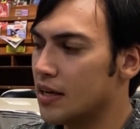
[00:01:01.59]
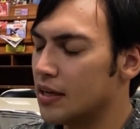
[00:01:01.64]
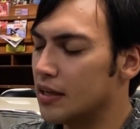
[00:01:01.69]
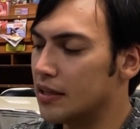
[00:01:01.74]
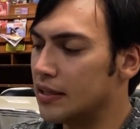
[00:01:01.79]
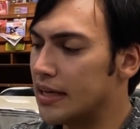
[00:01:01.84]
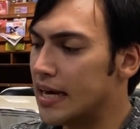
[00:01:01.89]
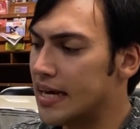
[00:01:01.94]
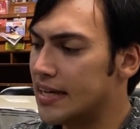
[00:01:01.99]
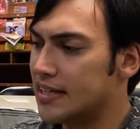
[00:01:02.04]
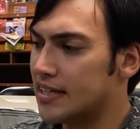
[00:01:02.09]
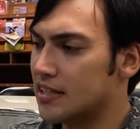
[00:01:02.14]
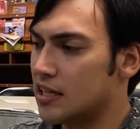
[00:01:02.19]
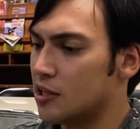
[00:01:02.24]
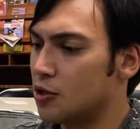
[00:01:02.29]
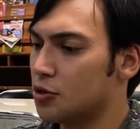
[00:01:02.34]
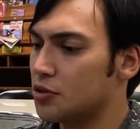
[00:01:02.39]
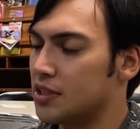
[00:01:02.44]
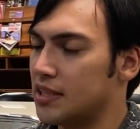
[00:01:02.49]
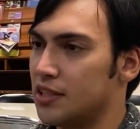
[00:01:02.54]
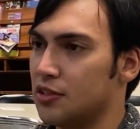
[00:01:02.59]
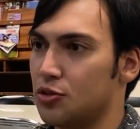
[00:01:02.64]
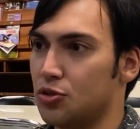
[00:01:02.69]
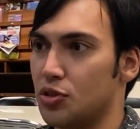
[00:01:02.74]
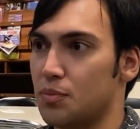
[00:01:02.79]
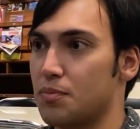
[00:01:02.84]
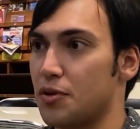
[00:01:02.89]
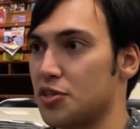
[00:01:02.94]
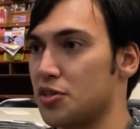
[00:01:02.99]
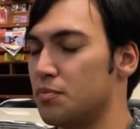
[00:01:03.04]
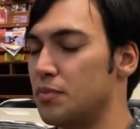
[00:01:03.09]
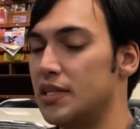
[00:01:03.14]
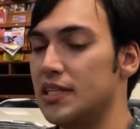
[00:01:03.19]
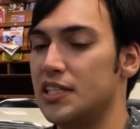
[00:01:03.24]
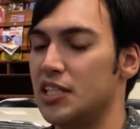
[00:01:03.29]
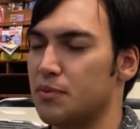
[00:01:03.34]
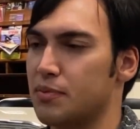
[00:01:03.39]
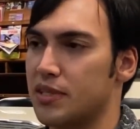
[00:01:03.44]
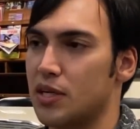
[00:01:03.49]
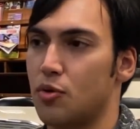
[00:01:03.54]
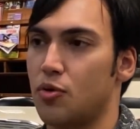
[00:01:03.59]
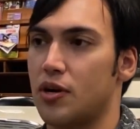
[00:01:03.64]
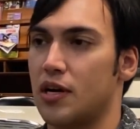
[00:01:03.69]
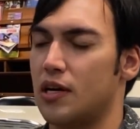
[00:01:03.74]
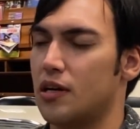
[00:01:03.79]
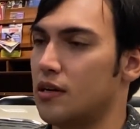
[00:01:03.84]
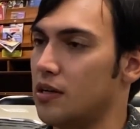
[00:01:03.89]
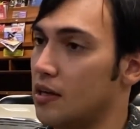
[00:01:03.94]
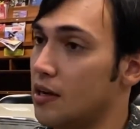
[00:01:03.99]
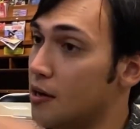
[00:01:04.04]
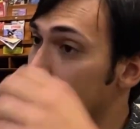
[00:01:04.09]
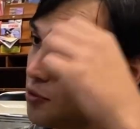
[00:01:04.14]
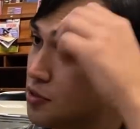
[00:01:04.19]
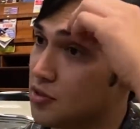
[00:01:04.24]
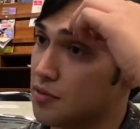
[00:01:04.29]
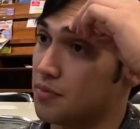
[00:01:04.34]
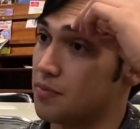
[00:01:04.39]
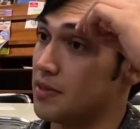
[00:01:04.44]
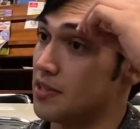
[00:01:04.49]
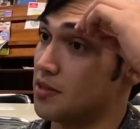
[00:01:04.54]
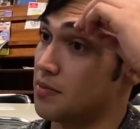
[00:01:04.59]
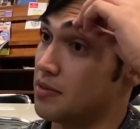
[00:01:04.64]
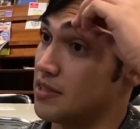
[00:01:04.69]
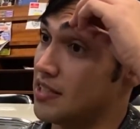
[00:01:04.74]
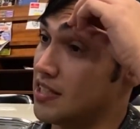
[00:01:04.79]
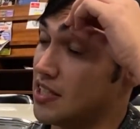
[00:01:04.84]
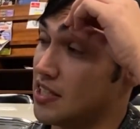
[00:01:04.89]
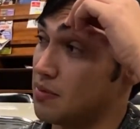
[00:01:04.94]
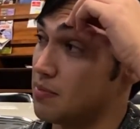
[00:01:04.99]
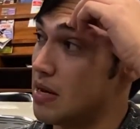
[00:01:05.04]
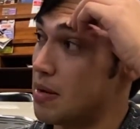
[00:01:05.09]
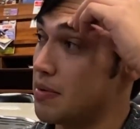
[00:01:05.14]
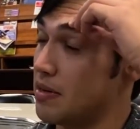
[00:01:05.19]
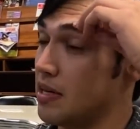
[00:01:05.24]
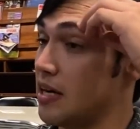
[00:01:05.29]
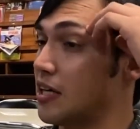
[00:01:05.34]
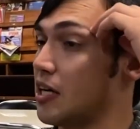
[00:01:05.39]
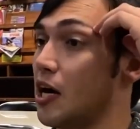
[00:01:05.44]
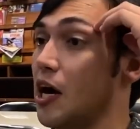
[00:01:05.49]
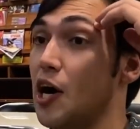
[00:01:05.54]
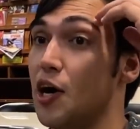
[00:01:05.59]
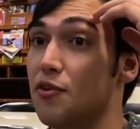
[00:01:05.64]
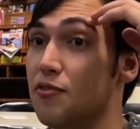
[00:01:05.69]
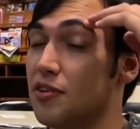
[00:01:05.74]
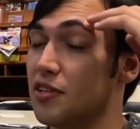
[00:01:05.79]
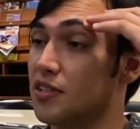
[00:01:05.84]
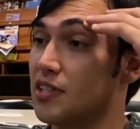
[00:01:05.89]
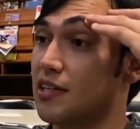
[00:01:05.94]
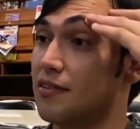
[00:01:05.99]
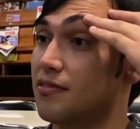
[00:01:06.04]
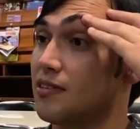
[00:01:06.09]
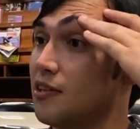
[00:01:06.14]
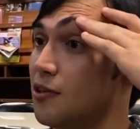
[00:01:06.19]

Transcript: yeah, then I looked into the possibilities, but there were loads of possibilities, maybe like 100 different